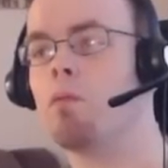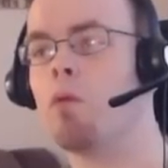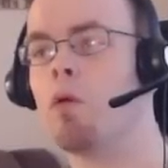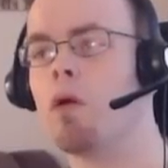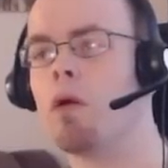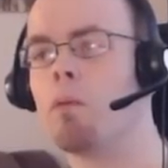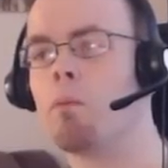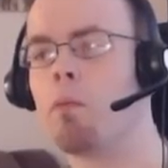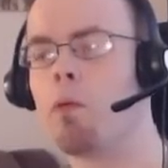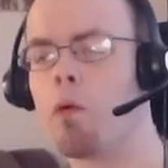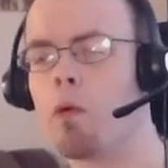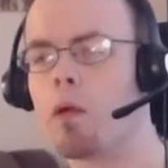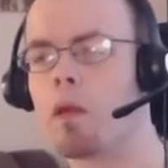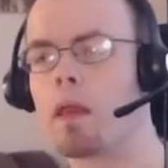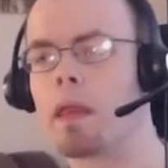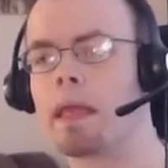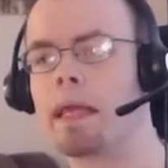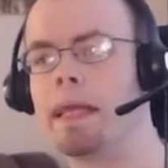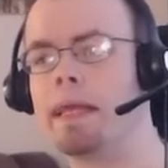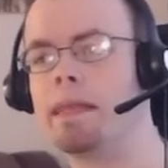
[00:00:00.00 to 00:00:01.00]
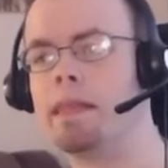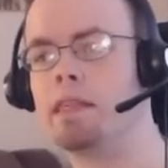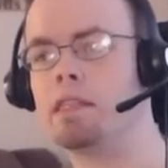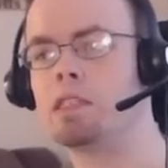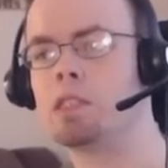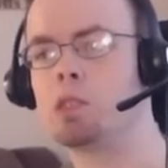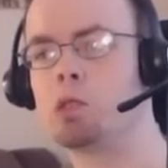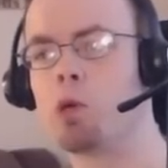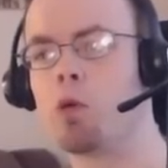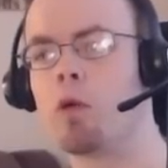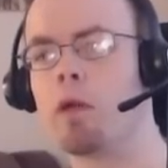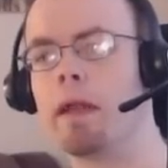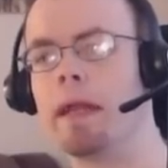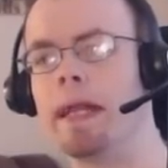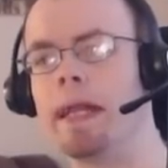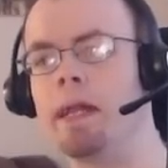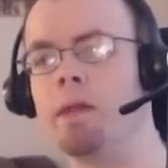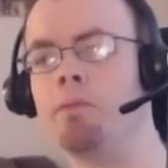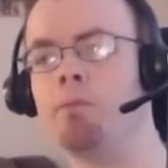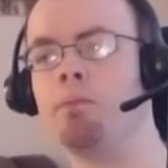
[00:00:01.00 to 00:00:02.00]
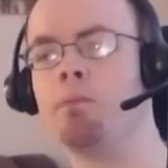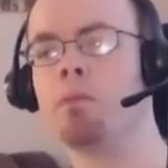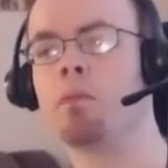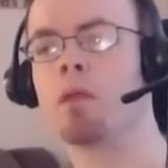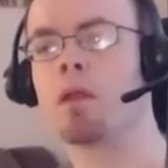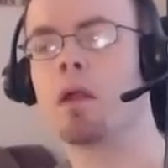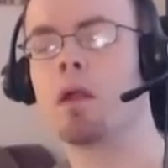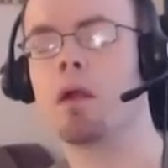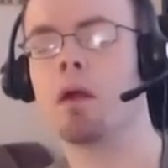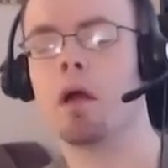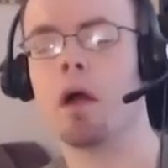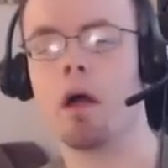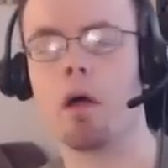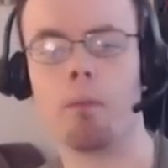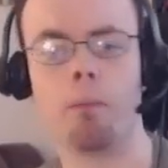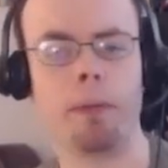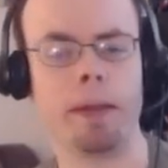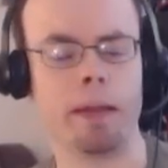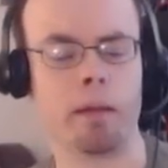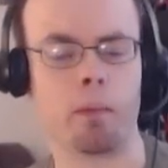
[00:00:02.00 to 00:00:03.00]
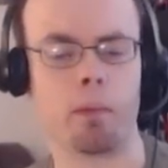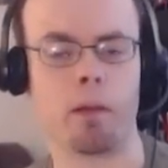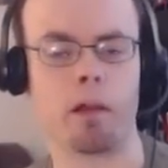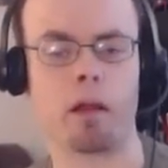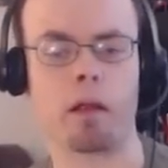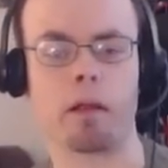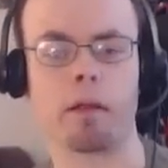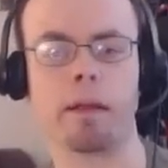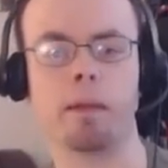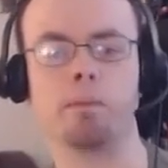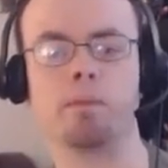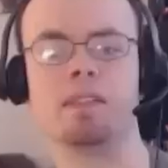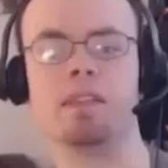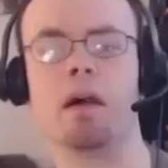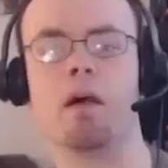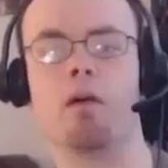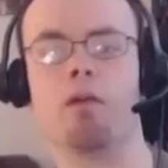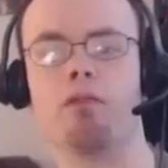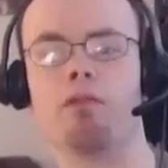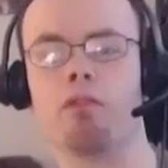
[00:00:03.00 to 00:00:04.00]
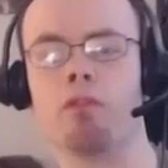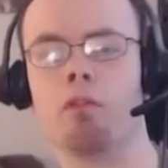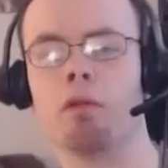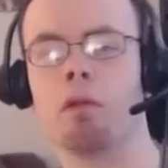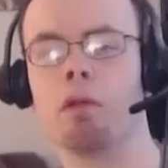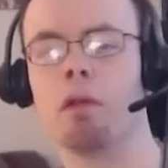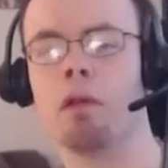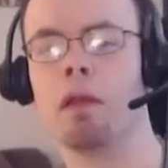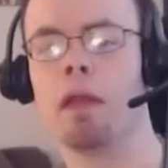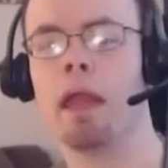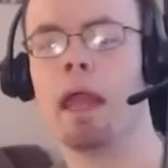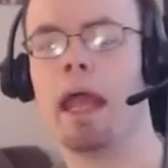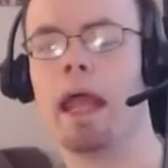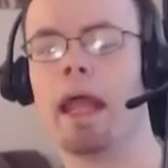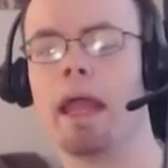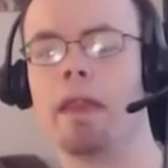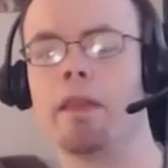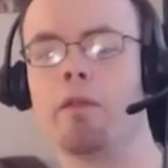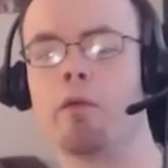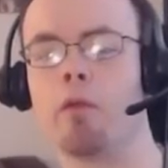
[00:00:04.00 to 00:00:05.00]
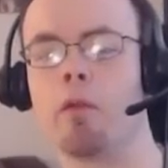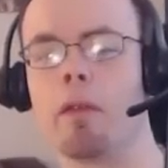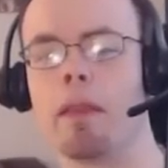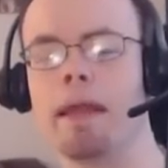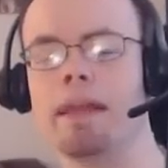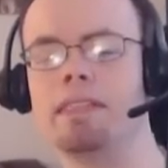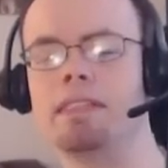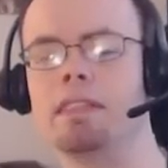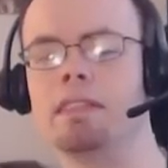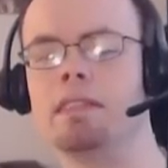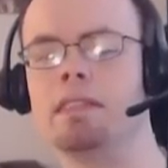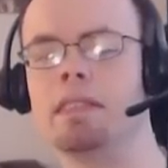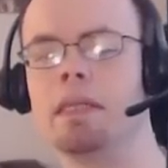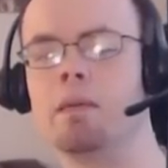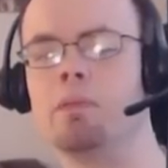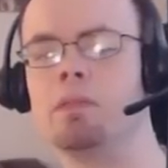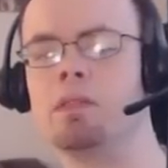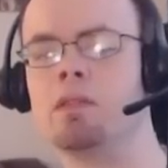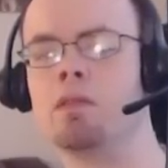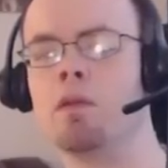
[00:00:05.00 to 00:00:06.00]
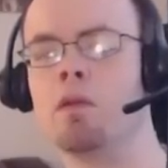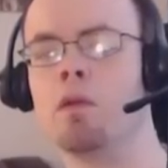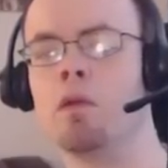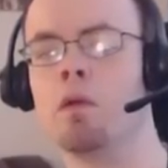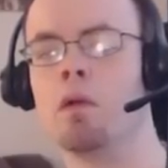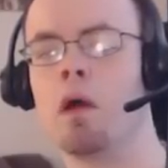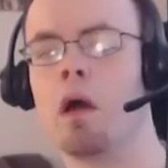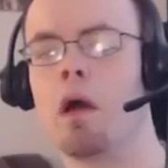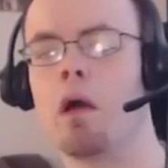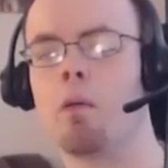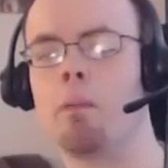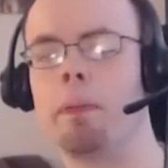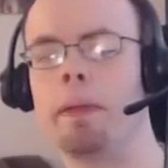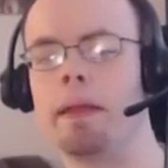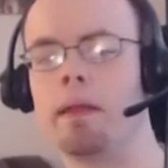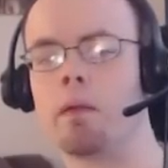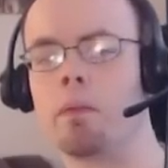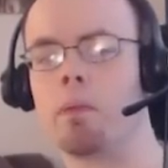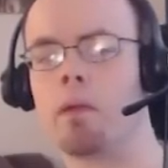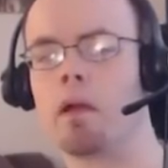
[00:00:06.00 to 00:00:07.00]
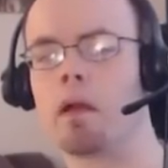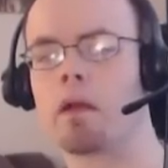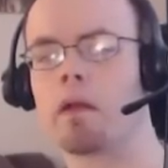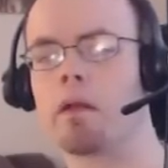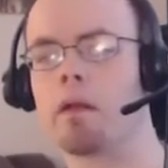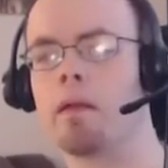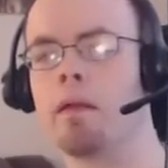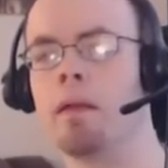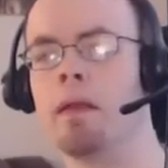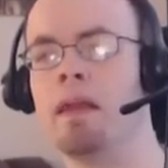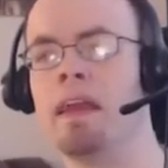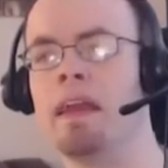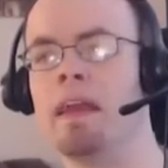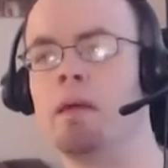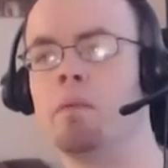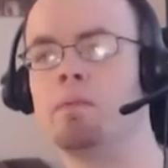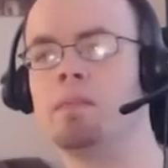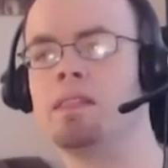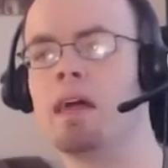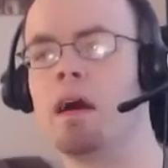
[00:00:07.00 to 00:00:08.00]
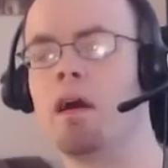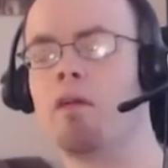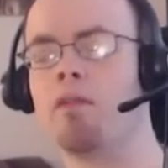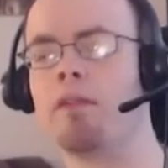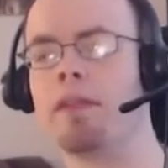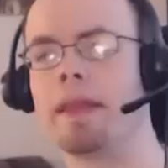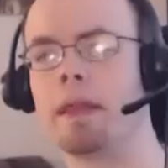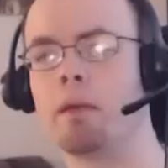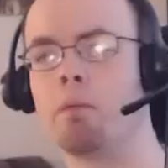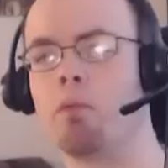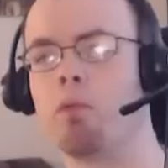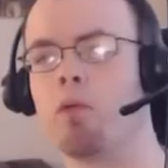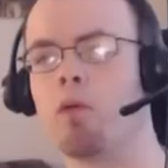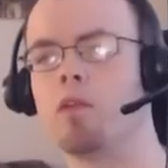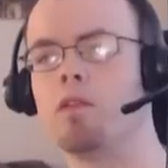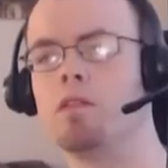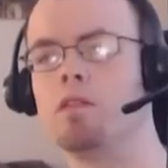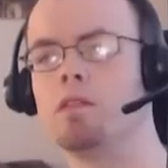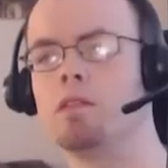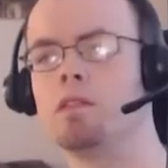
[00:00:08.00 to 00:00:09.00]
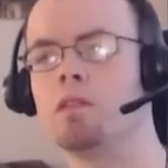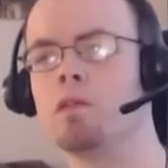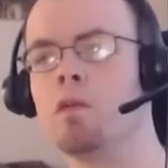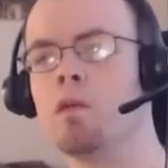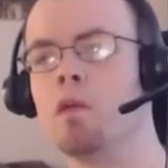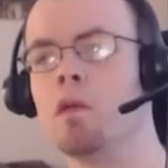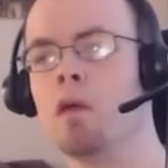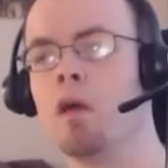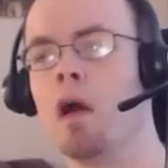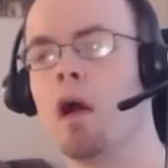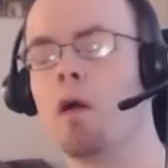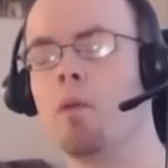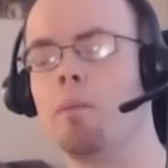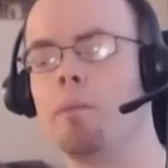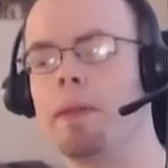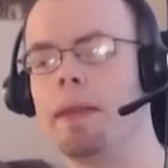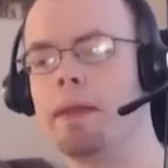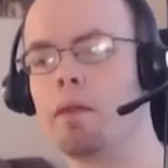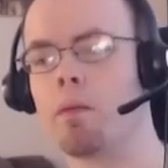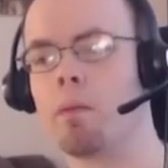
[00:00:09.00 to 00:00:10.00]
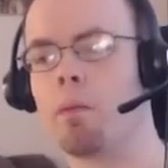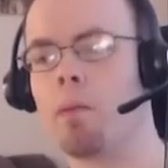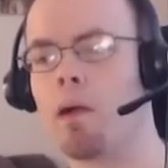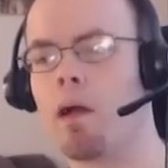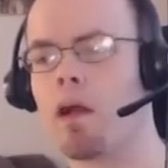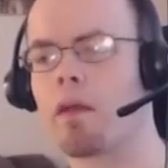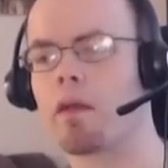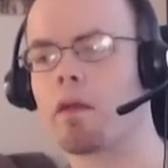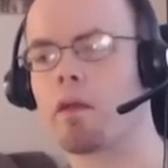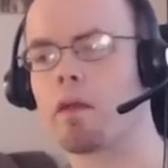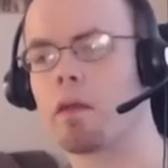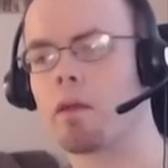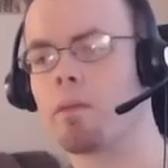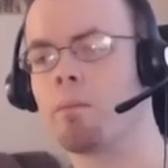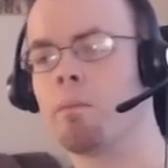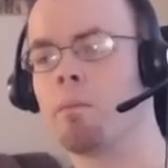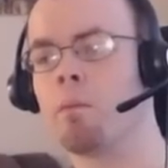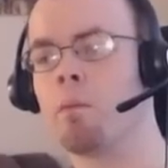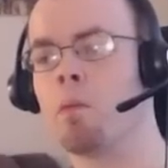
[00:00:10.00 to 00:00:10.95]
more importantly, the story of Peter Parker himself and the relationships of Peter Parker himself and the importance of Peter Parker